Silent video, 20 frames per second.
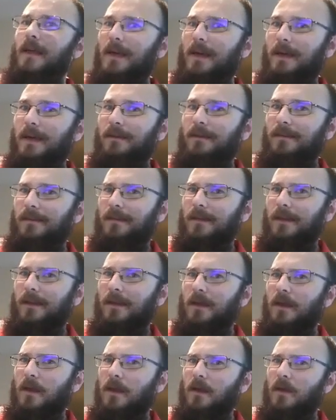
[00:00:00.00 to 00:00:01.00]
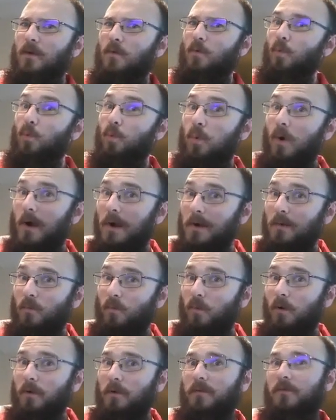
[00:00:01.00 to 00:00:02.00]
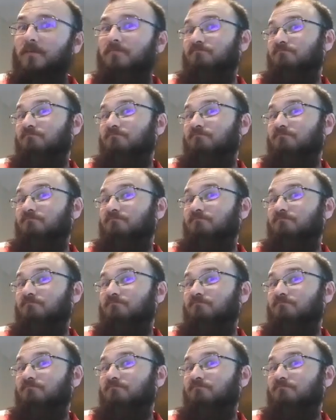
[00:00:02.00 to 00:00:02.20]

and say, what would